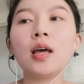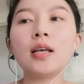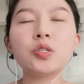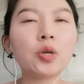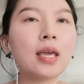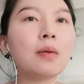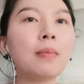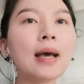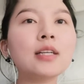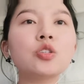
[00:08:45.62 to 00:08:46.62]
As you can
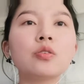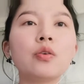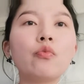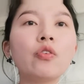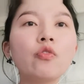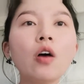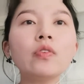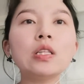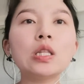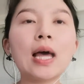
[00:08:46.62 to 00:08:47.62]
imagine,
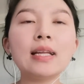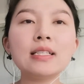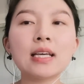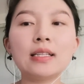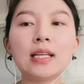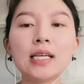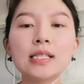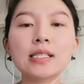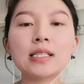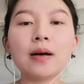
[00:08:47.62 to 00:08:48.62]
revolving lantern
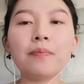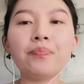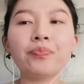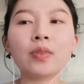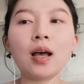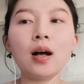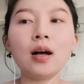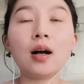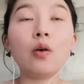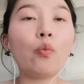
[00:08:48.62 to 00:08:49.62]
is a
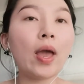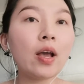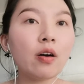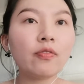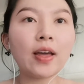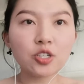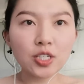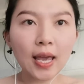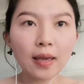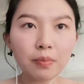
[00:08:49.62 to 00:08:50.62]
way of
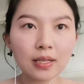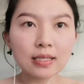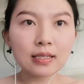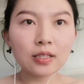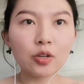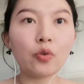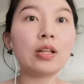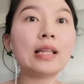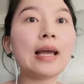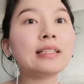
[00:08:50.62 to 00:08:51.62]
entertainment. You know,
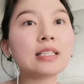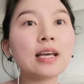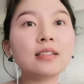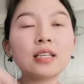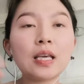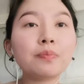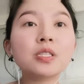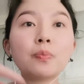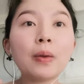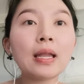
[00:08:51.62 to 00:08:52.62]
the lantern
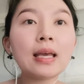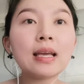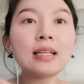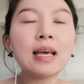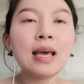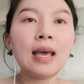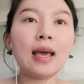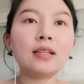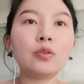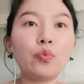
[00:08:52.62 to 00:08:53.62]
keeps spinning
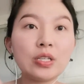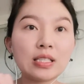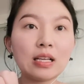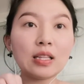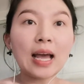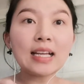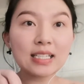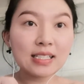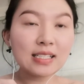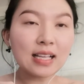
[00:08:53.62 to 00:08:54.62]
and with the
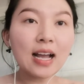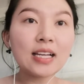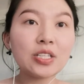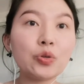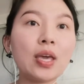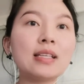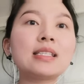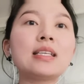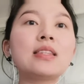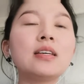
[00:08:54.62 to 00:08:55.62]
light inside, you can
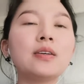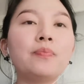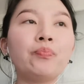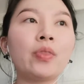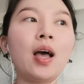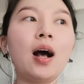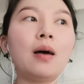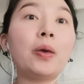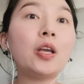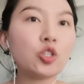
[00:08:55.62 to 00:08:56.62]
see
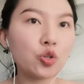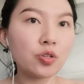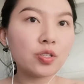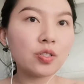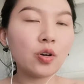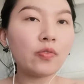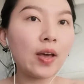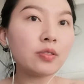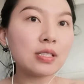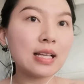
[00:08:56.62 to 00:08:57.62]
thepictures of
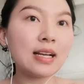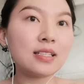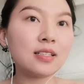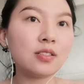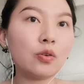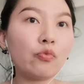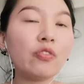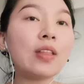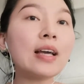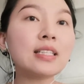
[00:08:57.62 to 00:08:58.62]
outside,
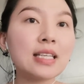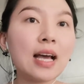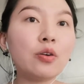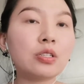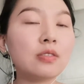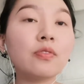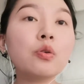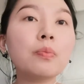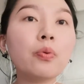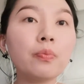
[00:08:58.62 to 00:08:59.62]
reflecting out, is
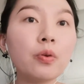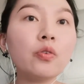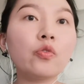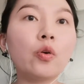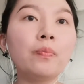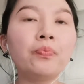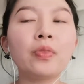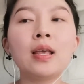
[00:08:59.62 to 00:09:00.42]
very beautiful.